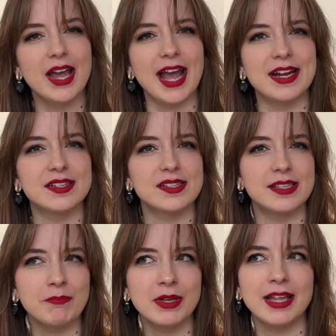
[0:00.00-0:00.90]
and
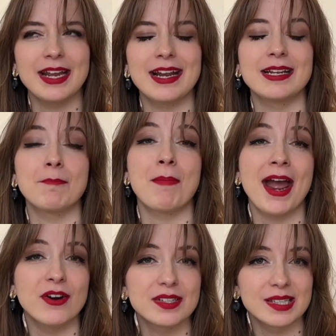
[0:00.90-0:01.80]
stimulating the
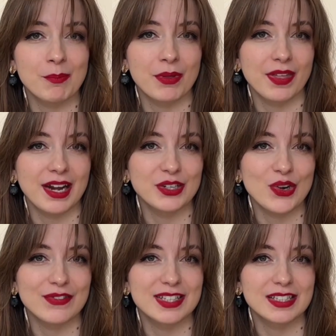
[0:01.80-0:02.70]
parasympathetic
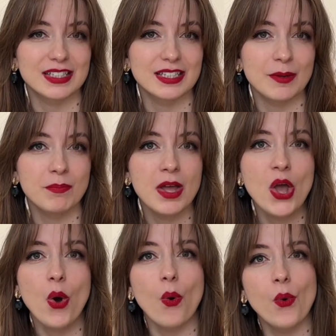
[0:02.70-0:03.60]
nervous system,
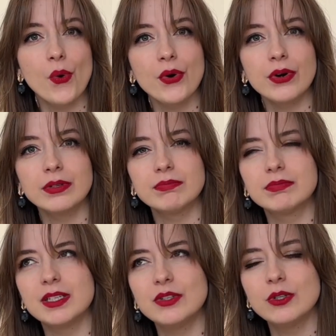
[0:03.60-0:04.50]

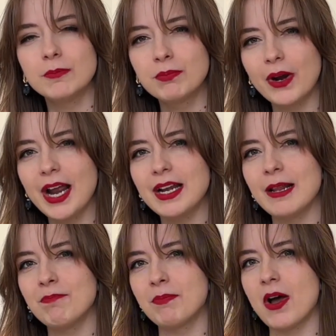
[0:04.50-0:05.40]
or did your brain
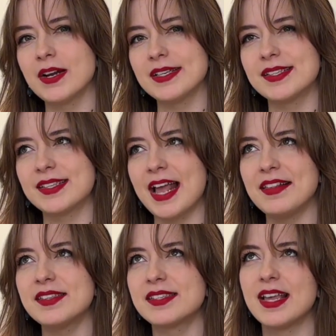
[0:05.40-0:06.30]
and body
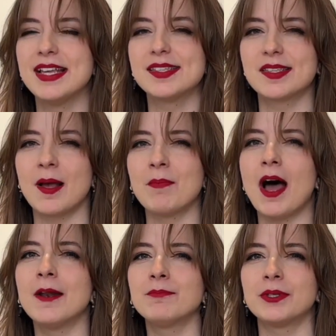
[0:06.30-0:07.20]
sense some
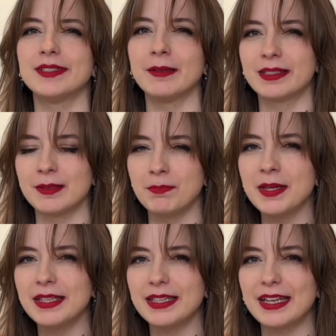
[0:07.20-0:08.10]

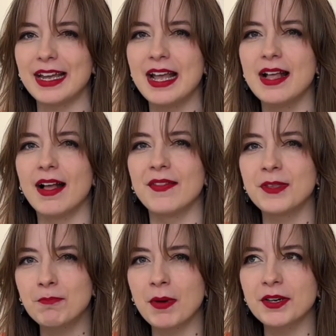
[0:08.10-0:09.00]
unpredictability
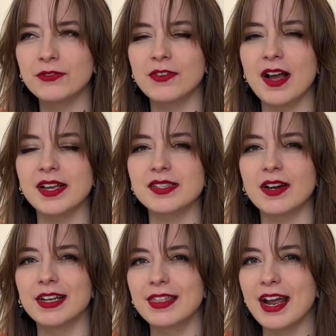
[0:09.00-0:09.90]
and the butterflies
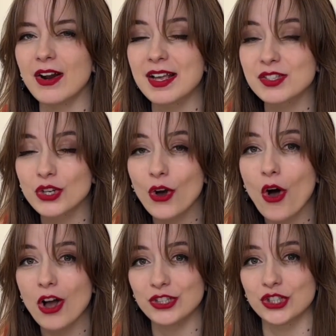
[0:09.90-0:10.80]
are there as
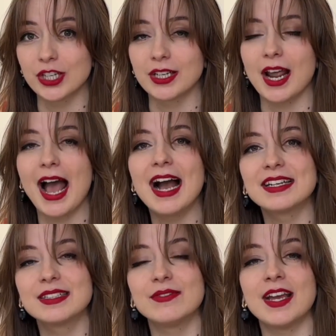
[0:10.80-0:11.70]
caution,
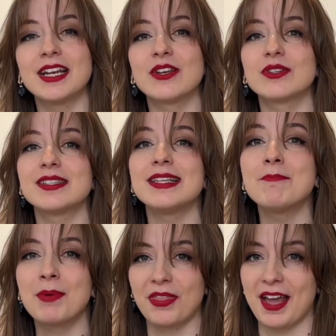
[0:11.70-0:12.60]
activating your
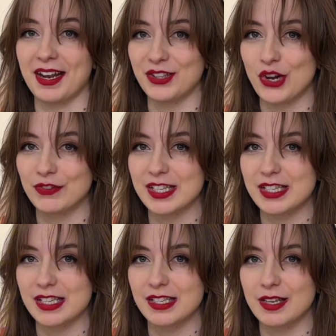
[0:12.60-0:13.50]
sympathetic nervous
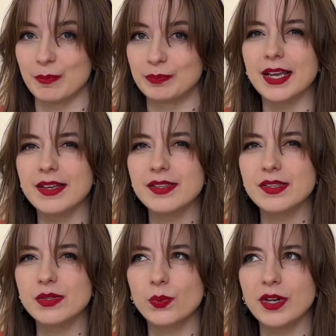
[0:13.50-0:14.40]
system?
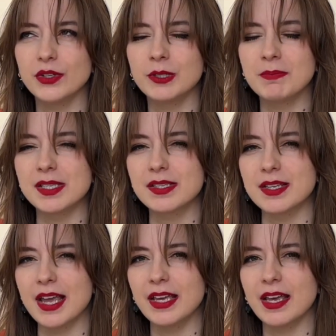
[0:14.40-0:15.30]
Is what you're
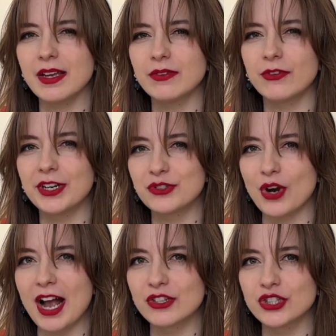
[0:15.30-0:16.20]
mistaking for
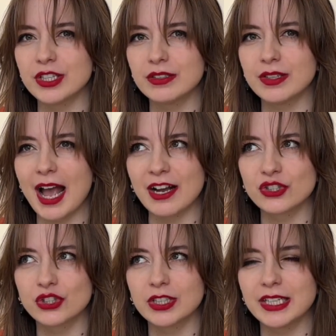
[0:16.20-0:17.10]
attraction
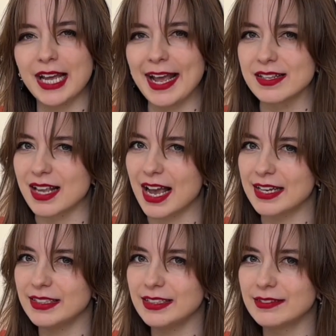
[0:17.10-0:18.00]
actually
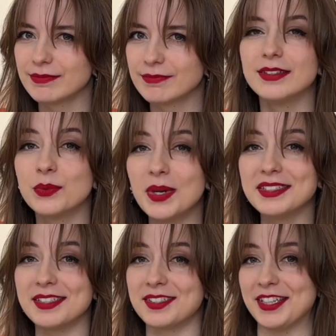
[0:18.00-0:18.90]
anxiety? The
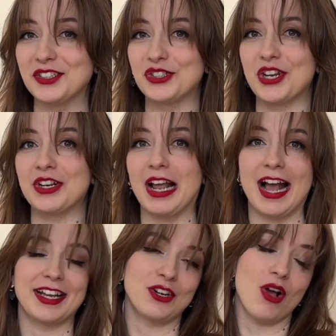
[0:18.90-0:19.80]
one distinction
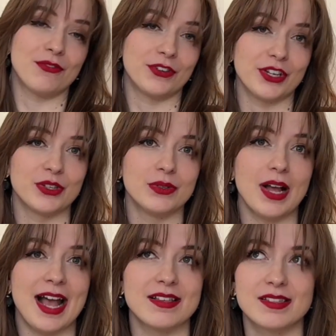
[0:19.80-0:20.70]
I can offer
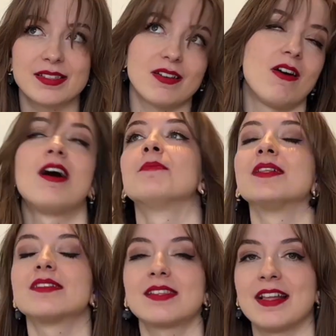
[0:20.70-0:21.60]
you, as
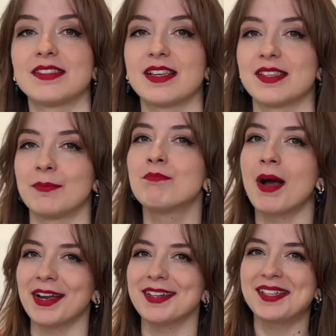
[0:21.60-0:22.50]
common sense as it
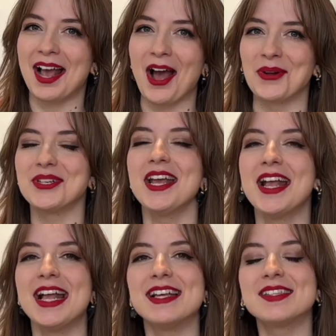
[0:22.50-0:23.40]
might sound,
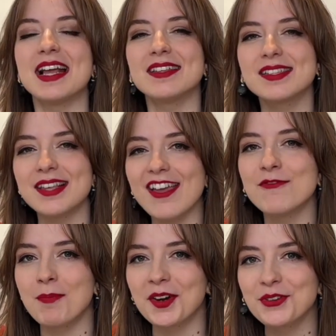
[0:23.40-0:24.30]
is that
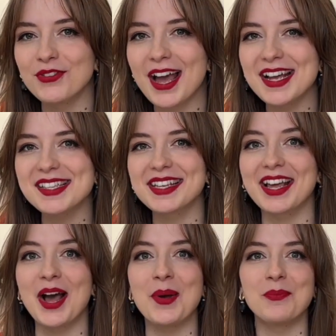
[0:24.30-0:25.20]
safe butterflies
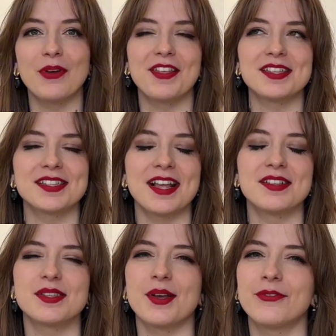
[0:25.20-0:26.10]
come with a
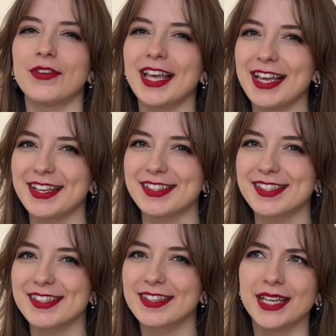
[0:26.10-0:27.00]
sense of
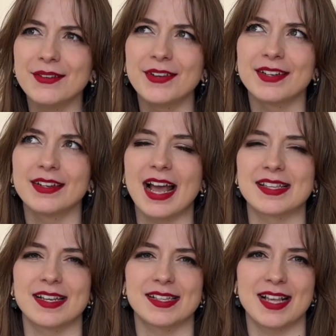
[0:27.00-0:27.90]
ease. Even
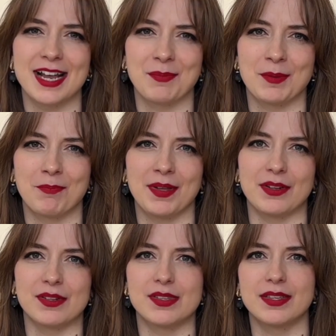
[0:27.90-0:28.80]
as excitement
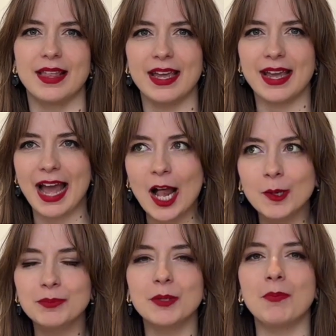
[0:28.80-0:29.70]
builds, they
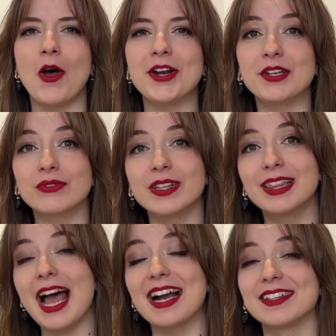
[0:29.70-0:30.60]
help the body
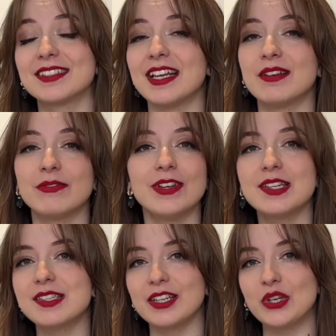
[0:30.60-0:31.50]
relax and
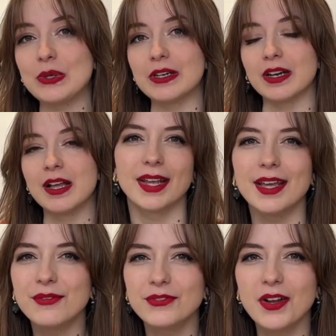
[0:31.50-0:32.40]
feel secure.
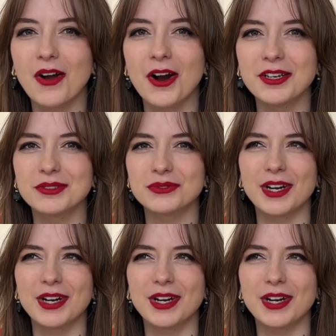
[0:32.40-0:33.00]
If the heart